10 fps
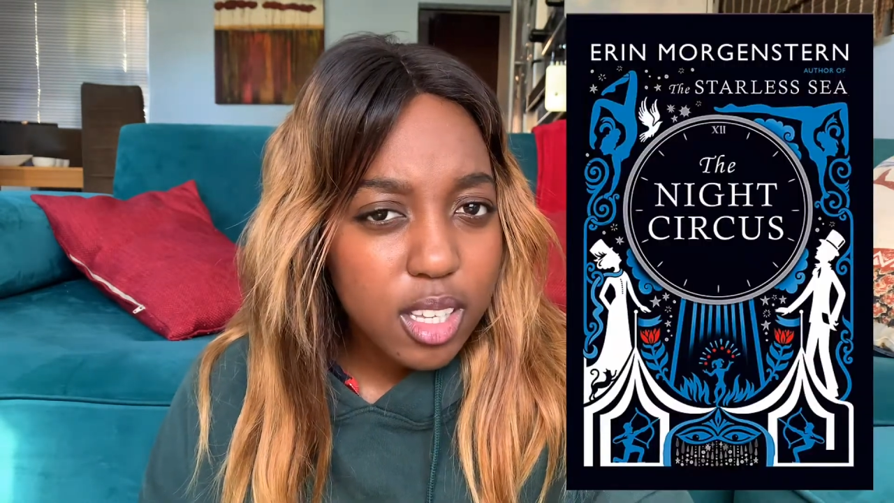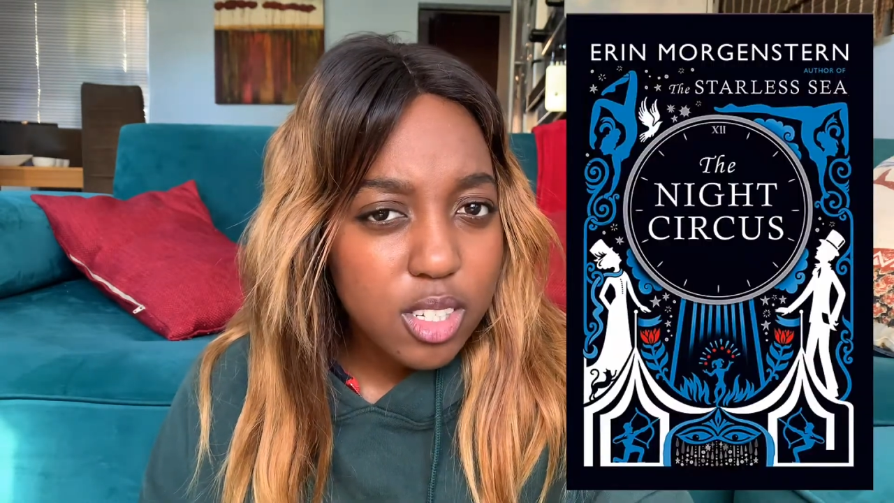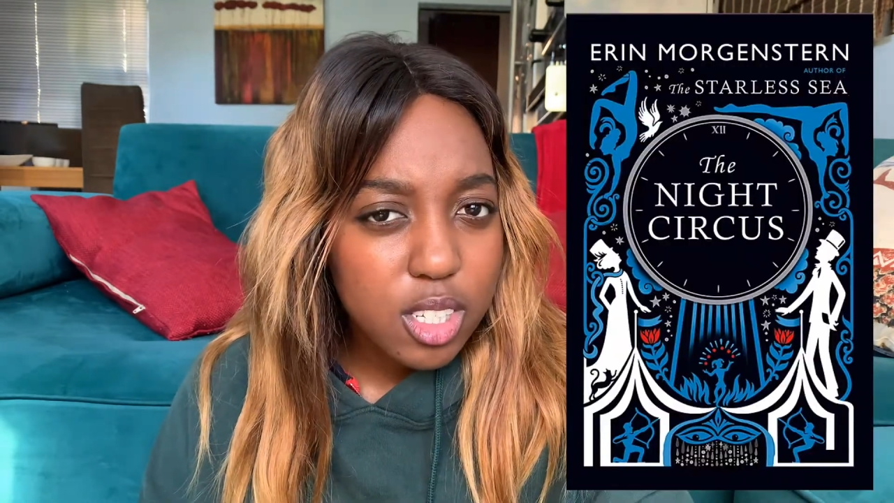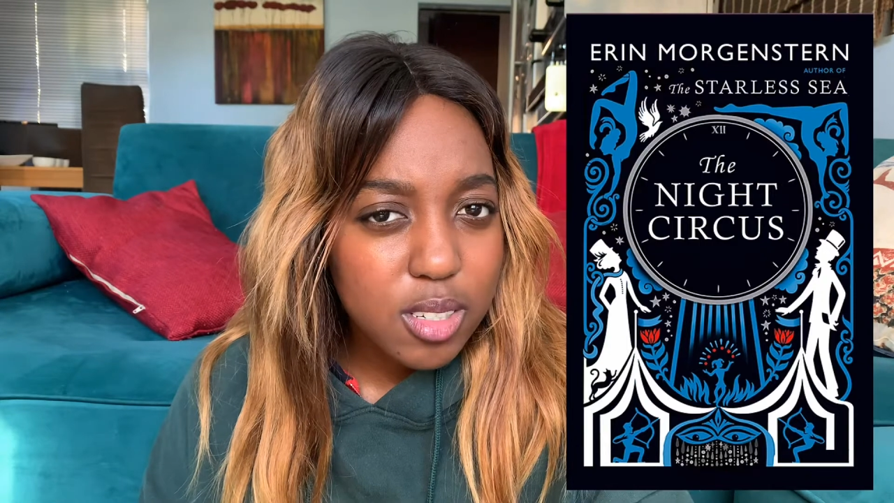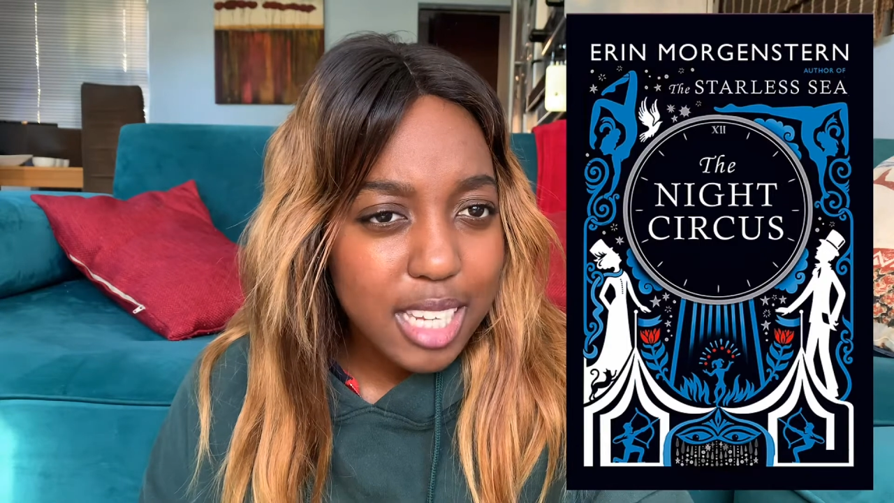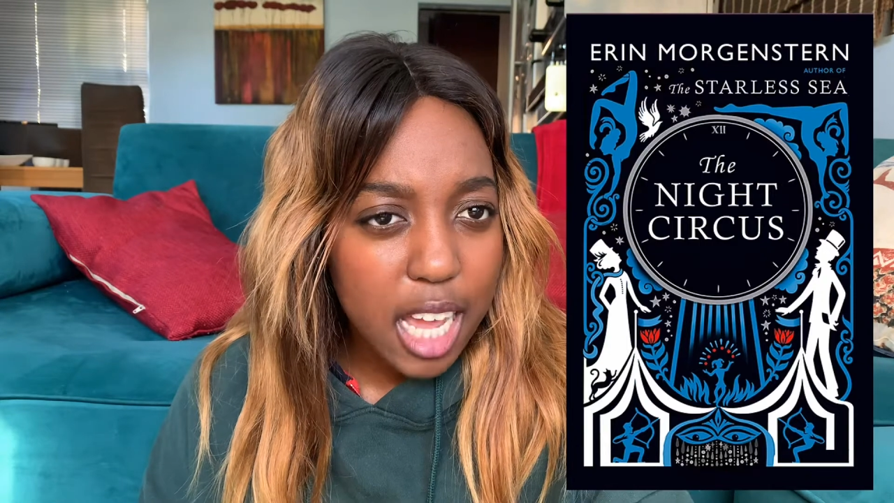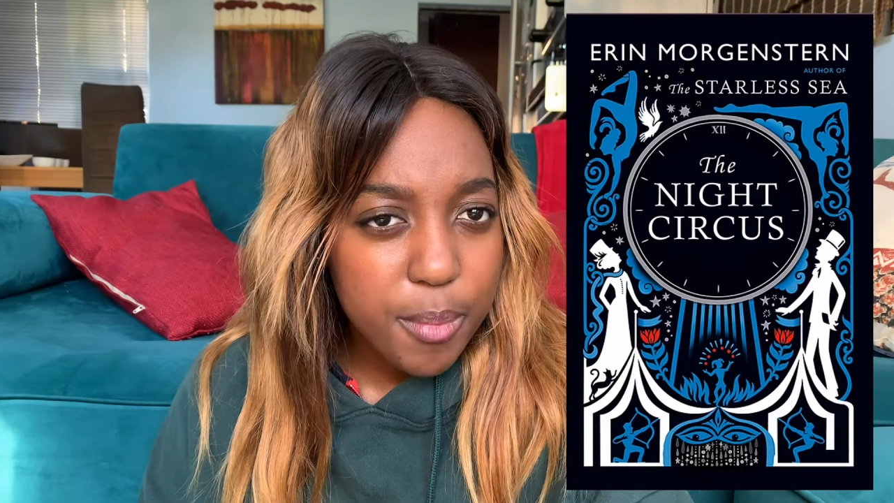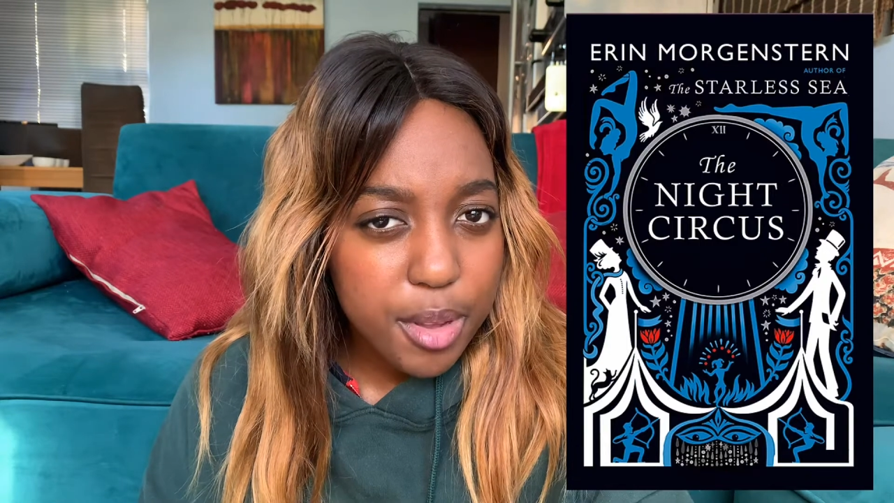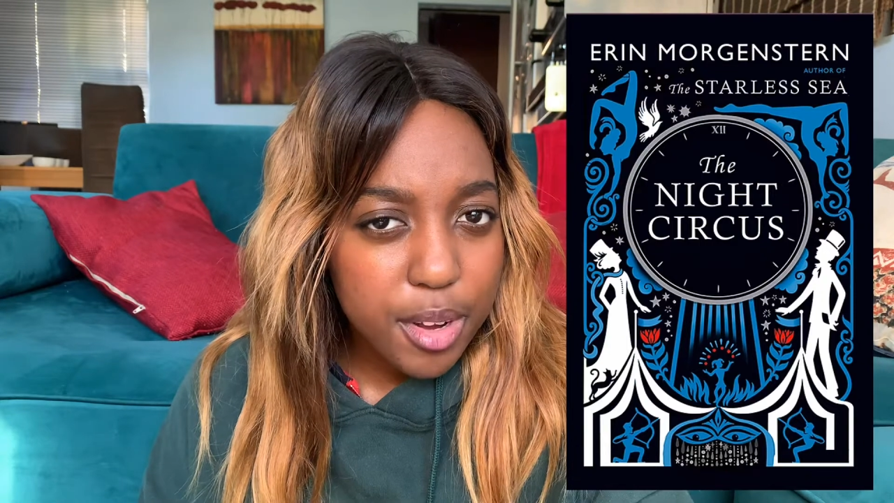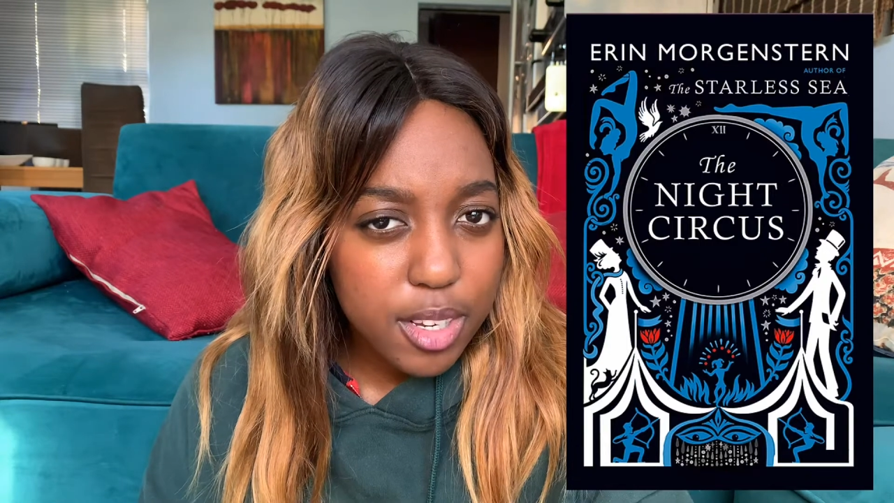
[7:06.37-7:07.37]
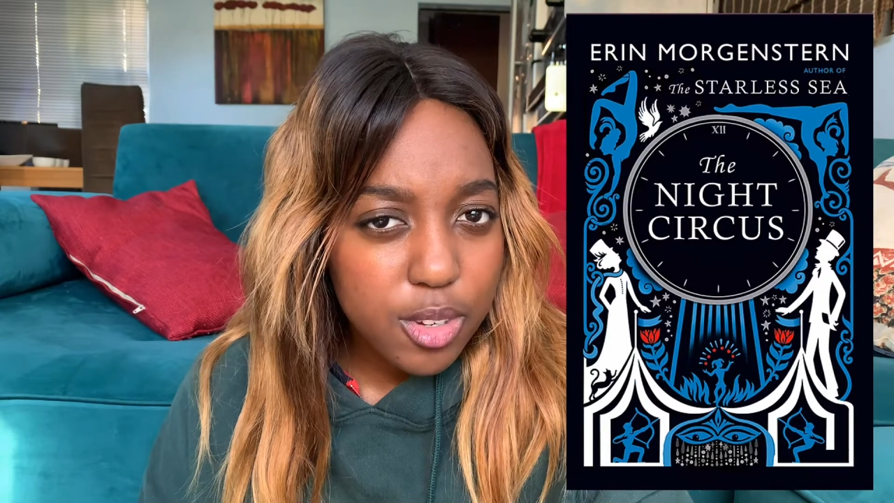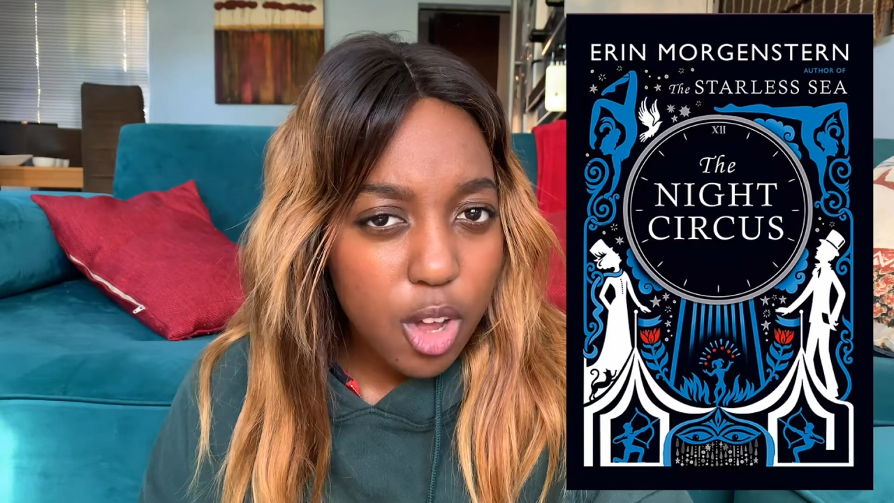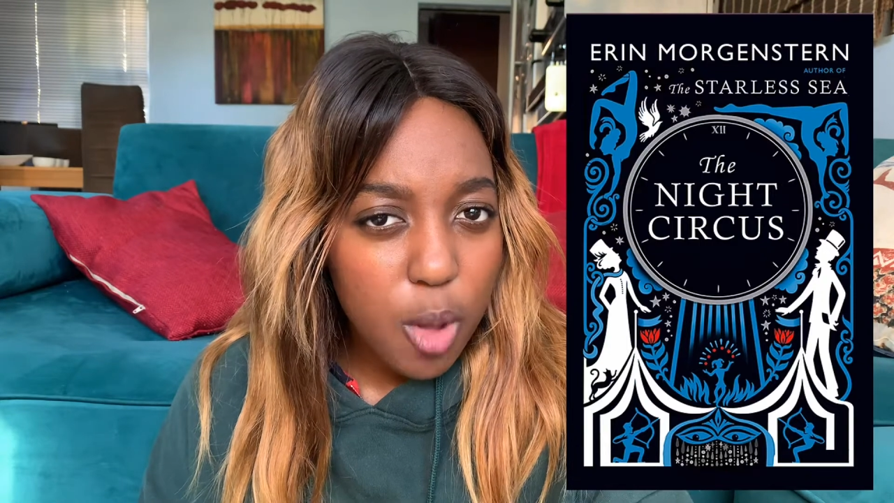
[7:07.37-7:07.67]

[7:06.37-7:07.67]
a certain time period you know